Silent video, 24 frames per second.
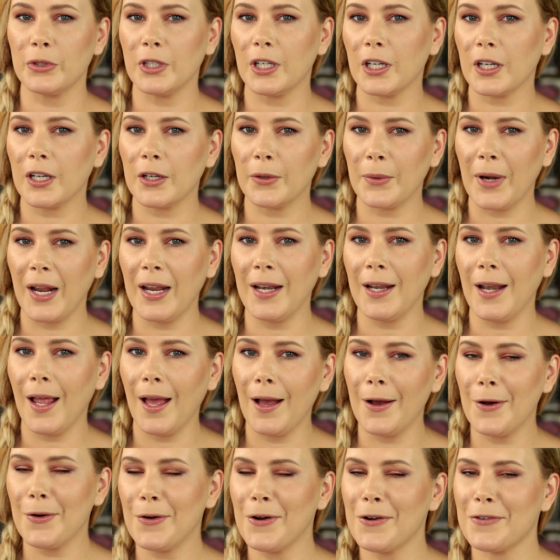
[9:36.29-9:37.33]
look right
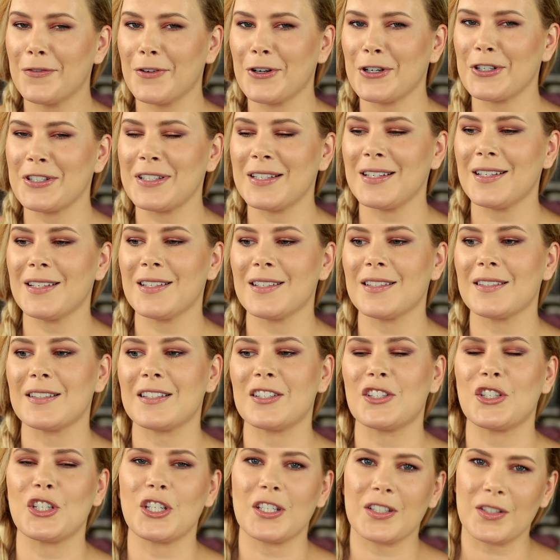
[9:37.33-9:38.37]
now
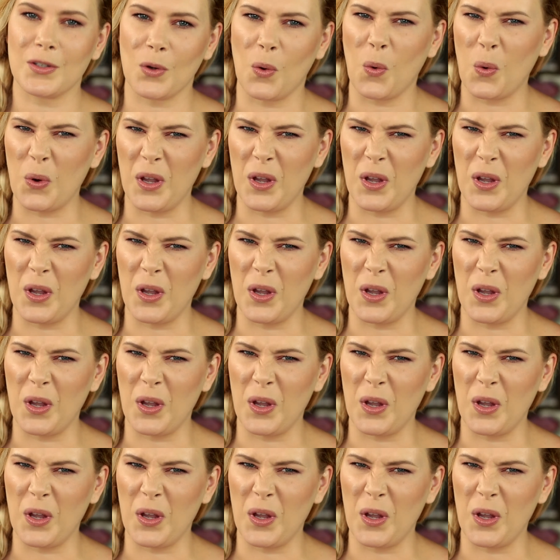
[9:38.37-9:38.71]
versus just